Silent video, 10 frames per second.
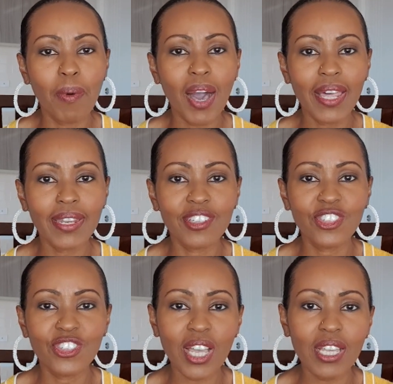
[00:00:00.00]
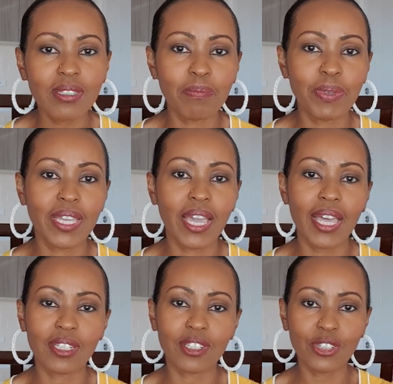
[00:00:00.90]
but just
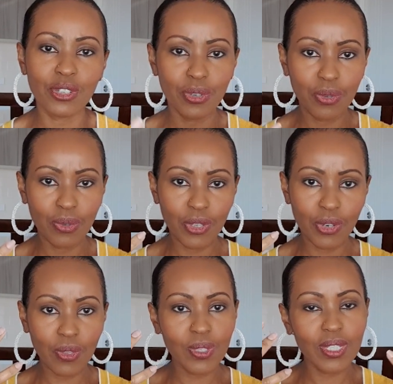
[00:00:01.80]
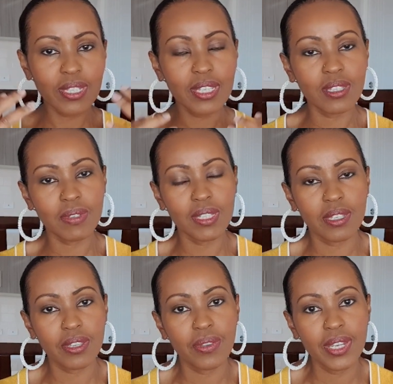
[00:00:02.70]
began to, you know, those seeds of
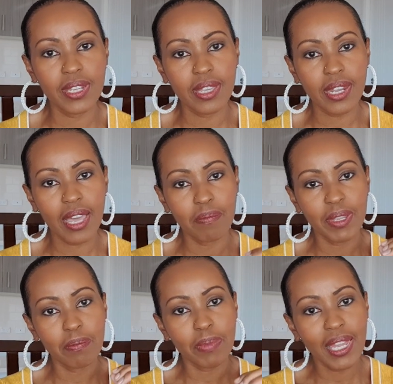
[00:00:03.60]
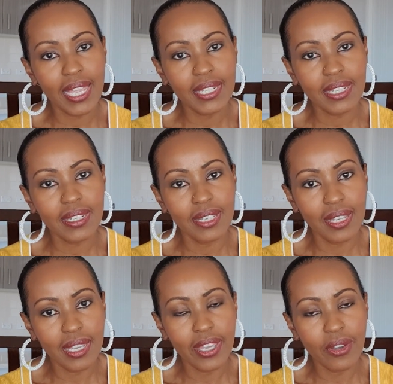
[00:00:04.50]
insecurity that had been planted
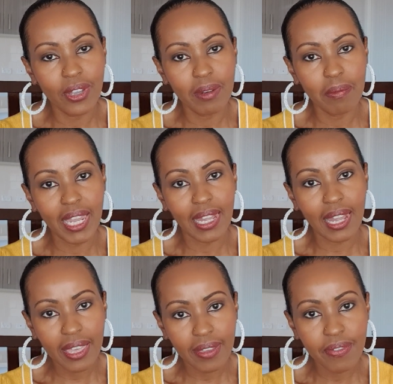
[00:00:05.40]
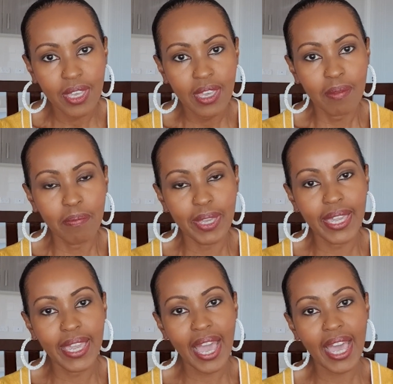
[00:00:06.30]
early on in my life
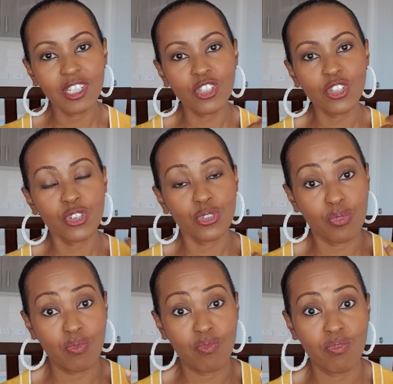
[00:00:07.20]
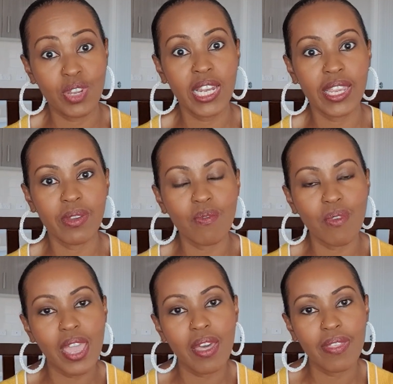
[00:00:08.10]
began to really
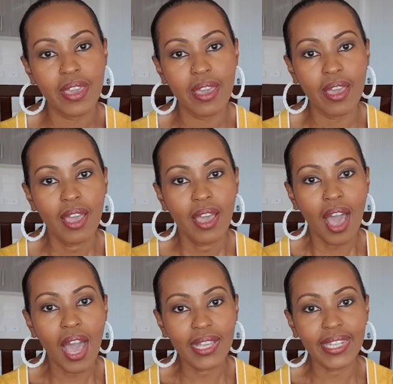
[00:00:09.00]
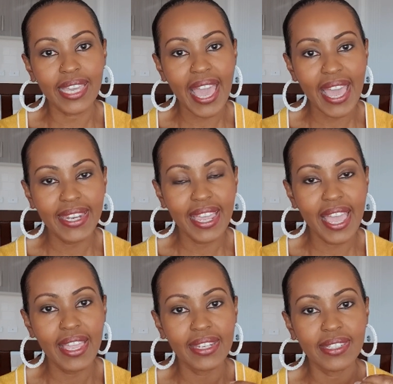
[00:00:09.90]
rear their ugly head.
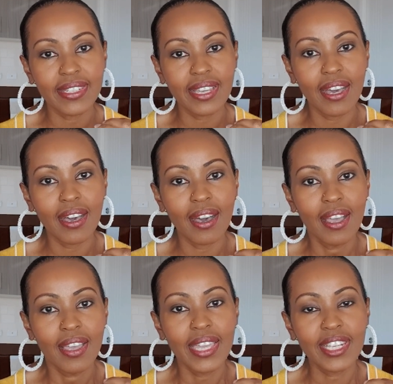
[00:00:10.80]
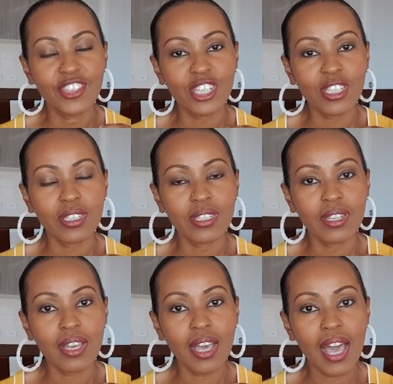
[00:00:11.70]
And uh, it just,
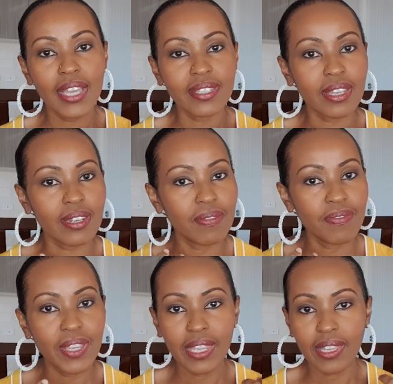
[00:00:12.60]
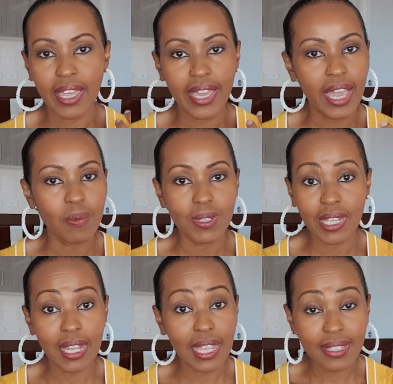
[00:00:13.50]
I started feeling like I
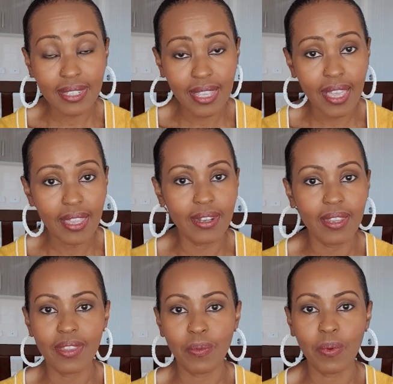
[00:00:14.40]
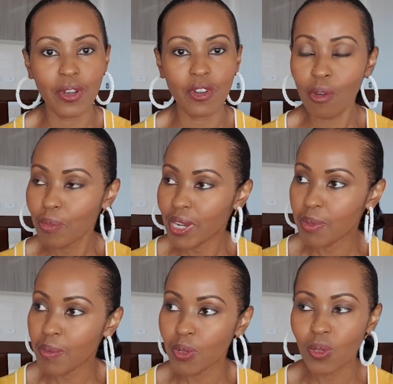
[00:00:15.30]
was less than, there were not many
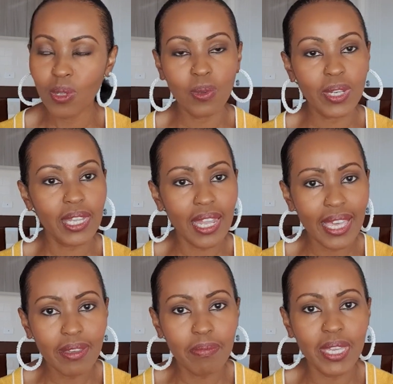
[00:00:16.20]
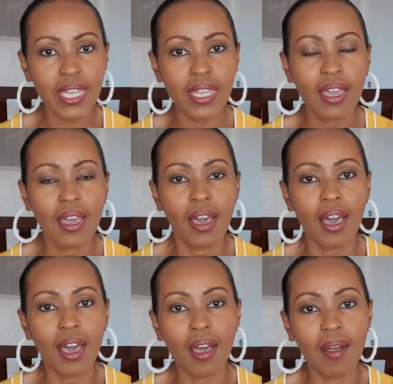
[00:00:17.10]
people who looked like me.
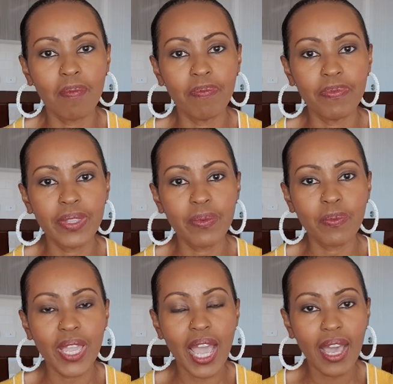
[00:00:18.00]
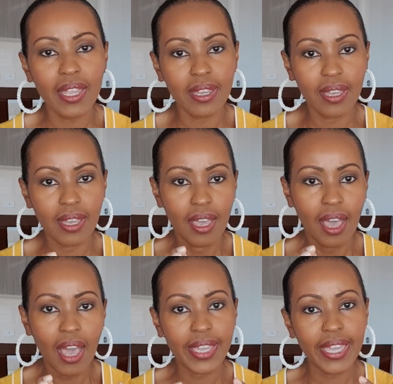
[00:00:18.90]
Um, we had a,
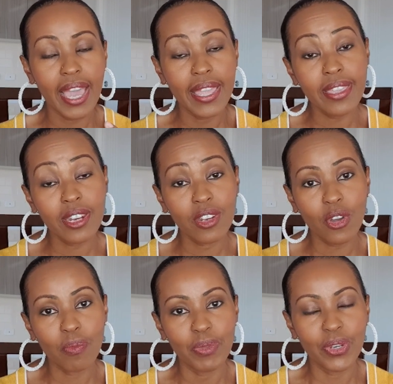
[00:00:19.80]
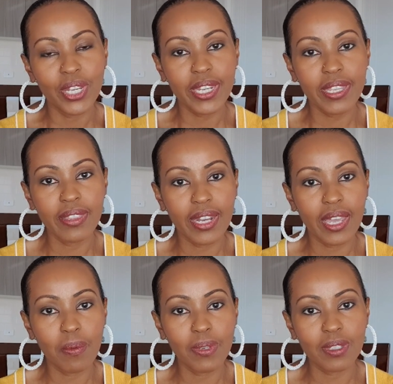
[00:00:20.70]
a Kenyan community that
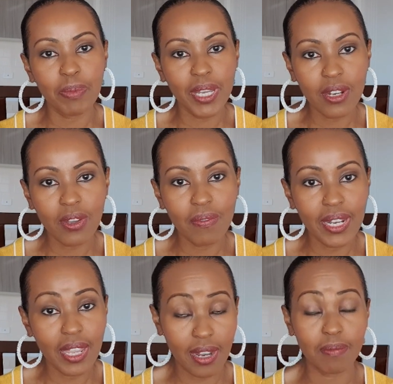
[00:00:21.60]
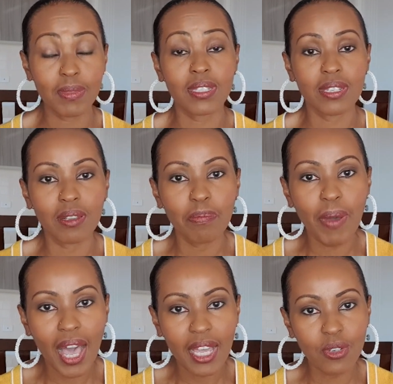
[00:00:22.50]
I was part of, and, and I'm still
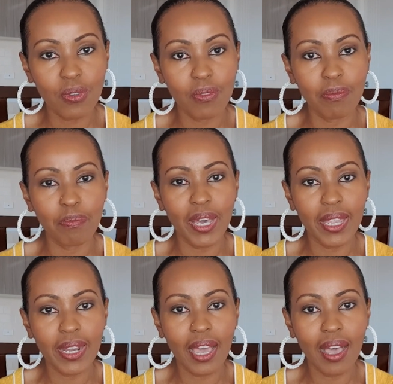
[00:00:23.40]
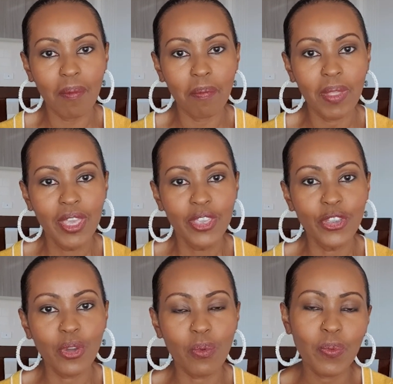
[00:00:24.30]
part of, but um,
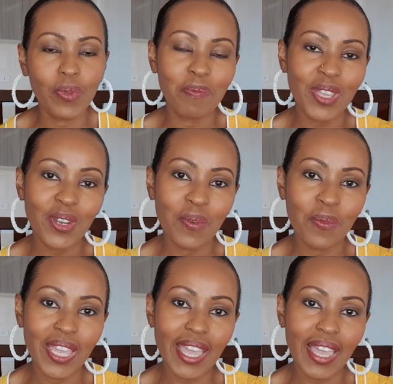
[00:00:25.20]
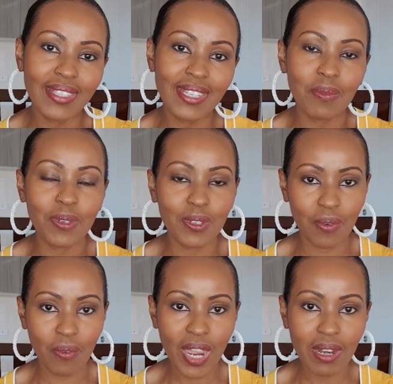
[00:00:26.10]
you know, we would meet on weekends and it was
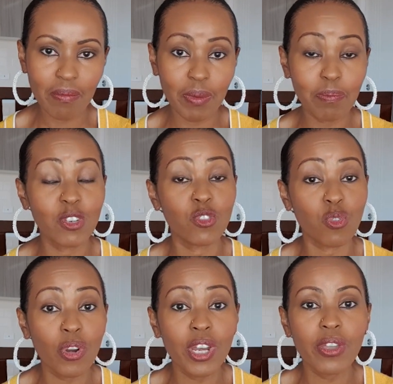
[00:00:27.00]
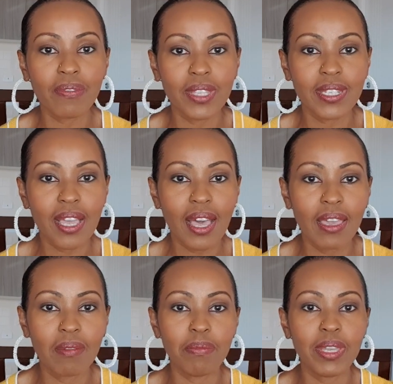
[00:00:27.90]
great, but majority of the
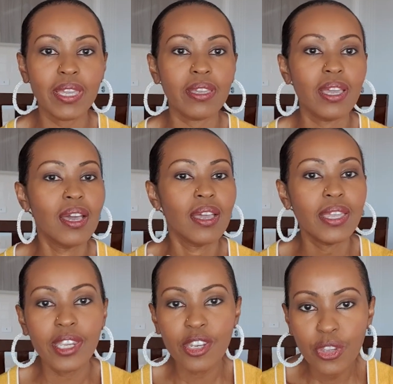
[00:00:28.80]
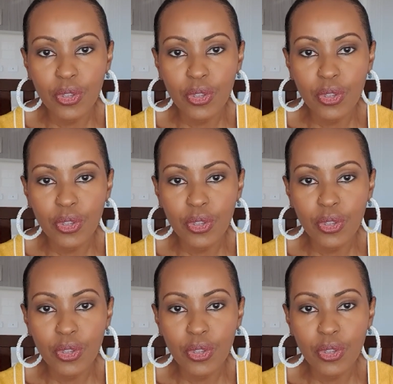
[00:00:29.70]
time being in